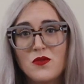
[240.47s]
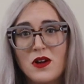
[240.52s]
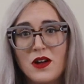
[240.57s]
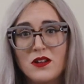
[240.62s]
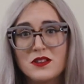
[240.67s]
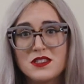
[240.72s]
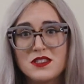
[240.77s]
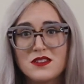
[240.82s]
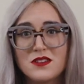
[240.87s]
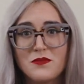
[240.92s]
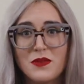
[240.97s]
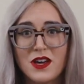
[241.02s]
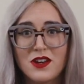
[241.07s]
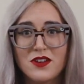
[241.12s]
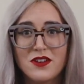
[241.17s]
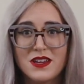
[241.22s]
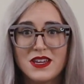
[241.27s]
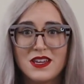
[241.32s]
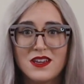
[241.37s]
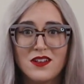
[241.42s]
who else to
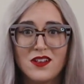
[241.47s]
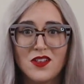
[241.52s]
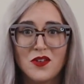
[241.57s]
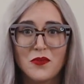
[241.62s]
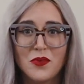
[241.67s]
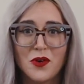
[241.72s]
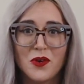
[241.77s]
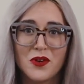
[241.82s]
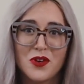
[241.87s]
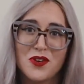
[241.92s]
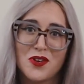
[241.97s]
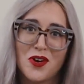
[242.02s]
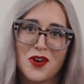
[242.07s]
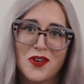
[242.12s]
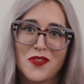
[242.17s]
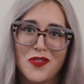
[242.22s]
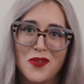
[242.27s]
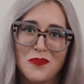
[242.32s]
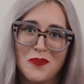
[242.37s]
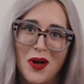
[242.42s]
better heal a broken
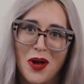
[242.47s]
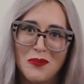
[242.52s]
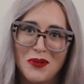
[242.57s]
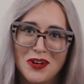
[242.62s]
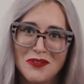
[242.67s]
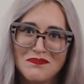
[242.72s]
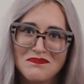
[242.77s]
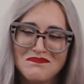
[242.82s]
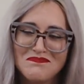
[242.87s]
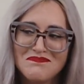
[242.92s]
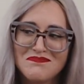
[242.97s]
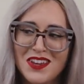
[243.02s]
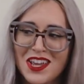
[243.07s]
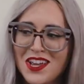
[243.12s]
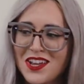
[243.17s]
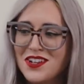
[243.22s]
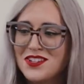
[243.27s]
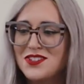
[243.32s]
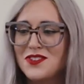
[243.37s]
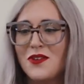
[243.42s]
heart than mama?
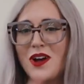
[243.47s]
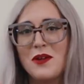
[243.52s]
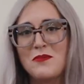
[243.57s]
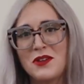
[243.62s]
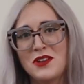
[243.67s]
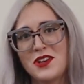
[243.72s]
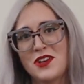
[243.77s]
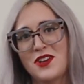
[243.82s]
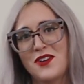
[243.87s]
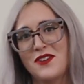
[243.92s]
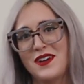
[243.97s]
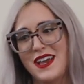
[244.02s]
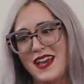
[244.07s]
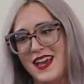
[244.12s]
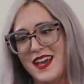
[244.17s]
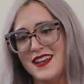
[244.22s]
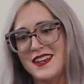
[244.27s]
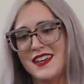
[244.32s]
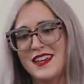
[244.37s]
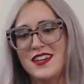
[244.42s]
So I'm going to go
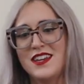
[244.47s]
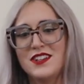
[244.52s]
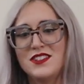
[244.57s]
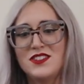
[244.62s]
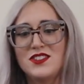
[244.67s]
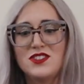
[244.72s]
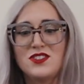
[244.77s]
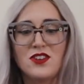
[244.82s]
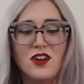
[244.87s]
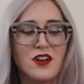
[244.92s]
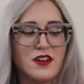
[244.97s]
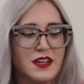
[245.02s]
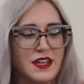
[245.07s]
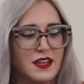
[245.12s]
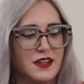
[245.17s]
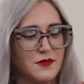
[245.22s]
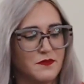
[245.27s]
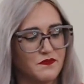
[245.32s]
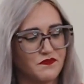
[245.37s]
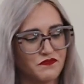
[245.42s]
ahead and get
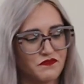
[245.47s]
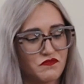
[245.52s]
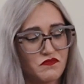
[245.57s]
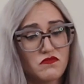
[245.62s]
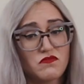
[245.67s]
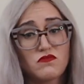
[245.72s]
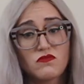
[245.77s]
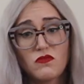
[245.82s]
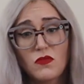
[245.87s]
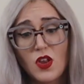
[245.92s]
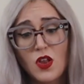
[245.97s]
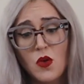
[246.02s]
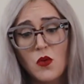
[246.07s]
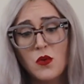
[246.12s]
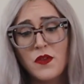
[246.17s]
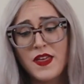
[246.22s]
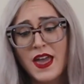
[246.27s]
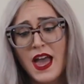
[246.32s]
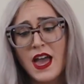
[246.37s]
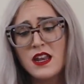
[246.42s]
started
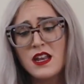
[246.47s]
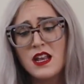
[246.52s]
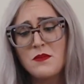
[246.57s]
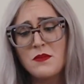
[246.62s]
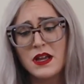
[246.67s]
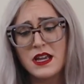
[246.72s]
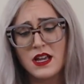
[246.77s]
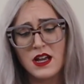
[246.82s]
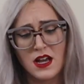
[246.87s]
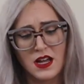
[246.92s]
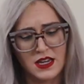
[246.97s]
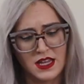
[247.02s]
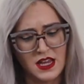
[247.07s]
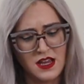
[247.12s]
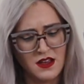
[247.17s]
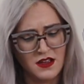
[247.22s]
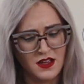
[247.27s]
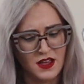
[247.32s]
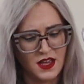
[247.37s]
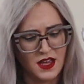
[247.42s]
with adding my
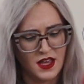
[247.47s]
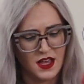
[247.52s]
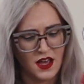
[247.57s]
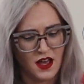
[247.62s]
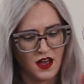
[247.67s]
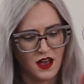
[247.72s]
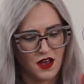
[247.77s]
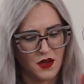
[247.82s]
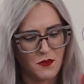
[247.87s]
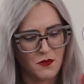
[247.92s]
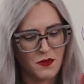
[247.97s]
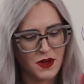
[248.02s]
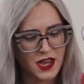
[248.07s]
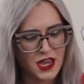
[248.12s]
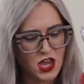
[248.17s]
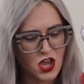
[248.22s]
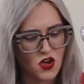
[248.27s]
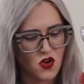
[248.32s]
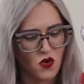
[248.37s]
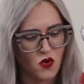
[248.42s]
honey.
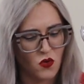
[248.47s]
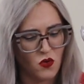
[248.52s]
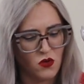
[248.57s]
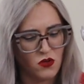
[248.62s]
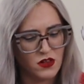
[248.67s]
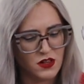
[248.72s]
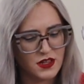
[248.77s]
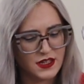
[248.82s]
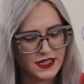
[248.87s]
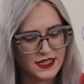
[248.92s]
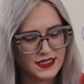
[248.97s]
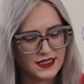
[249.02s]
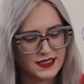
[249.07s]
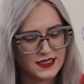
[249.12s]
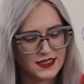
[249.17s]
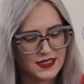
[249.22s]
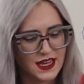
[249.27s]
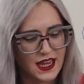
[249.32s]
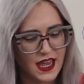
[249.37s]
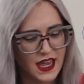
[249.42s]
My goal
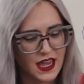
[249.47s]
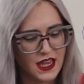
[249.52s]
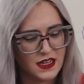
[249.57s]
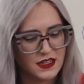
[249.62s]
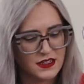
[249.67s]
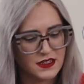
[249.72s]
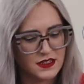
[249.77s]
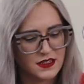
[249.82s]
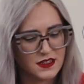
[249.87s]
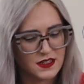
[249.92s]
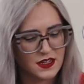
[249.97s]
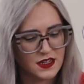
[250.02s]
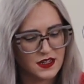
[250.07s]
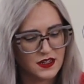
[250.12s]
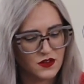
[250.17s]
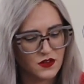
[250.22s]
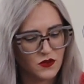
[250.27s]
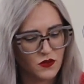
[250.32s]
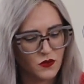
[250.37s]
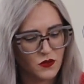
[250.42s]
is to end
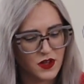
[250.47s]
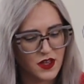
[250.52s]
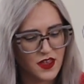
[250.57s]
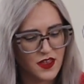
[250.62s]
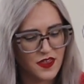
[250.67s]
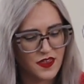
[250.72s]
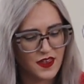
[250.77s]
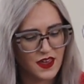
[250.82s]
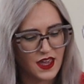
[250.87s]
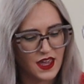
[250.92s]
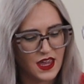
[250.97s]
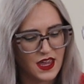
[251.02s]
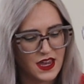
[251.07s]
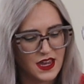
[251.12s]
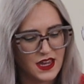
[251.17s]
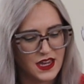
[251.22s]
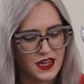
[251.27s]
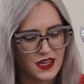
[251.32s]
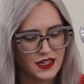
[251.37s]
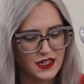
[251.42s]
with
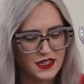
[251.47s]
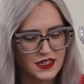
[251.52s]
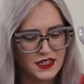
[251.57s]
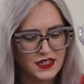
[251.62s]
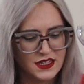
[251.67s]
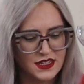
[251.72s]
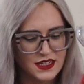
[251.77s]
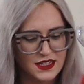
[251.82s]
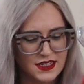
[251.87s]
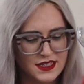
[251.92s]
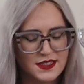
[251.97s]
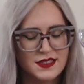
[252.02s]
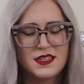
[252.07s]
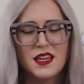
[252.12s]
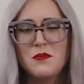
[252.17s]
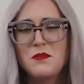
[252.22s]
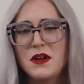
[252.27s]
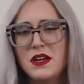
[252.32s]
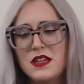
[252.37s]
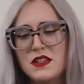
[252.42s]
a
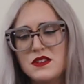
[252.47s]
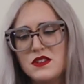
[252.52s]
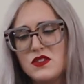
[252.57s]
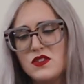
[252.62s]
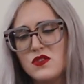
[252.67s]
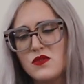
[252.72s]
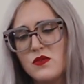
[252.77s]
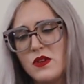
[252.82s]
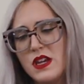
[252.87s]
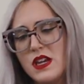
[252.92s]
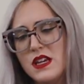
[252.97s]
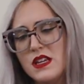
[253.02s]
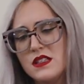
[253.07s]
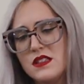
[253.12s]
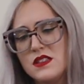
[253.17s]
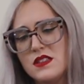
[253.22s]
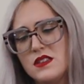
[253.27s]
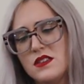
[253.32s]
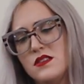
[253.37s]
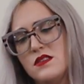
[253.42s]

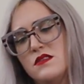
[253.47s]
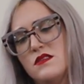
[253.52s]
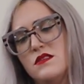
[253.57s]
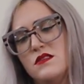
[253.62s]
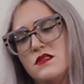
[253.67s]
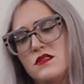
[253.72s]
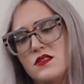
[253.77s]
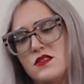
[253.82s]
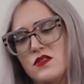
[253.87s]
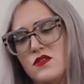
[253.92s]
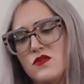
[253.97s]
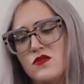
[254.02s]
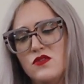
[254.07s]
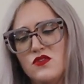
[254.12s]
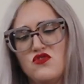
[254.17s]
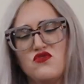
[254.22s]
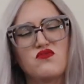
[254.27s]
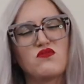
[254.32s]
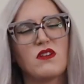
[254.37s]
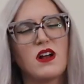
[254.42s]
semi-sweet
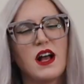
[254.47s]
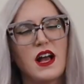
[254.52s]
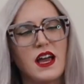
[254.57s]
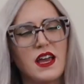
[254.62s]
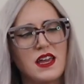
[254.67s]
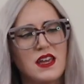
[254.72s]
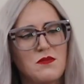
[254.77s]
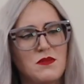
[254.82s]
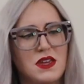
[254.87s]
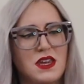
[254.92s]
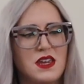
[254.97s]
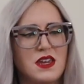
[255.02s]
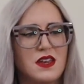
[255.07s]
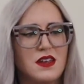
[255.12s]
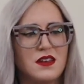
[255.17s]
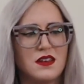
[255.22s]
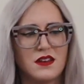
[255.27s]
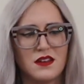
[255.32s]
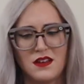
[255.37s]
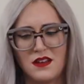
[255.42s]
to dry
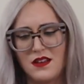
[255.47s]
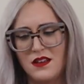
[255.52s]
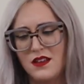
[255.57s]
mead.